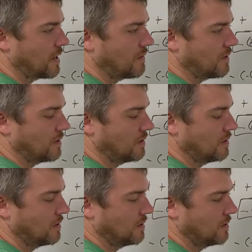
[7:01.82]
7,
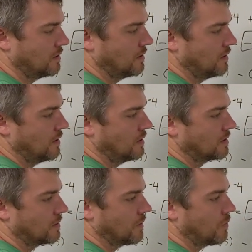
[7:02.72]
it's
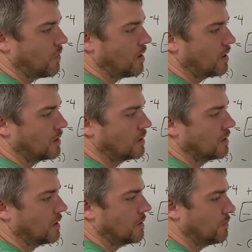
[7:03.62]
going to be 1,
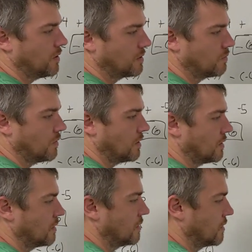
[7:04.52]
and then plus 1
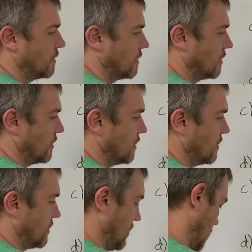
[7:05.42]

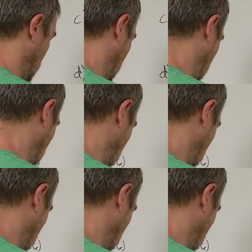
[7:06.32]
should equal 2.